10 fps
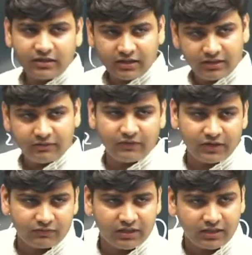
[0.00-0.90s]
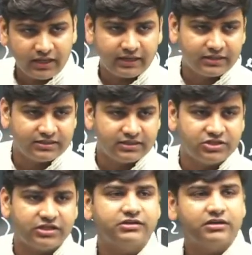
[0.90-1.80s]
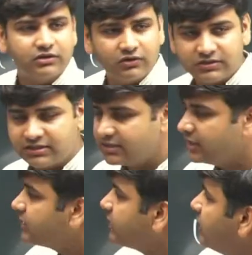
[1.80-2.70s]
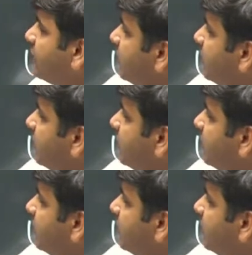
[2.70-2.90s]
In one of the act is the general clauses act, is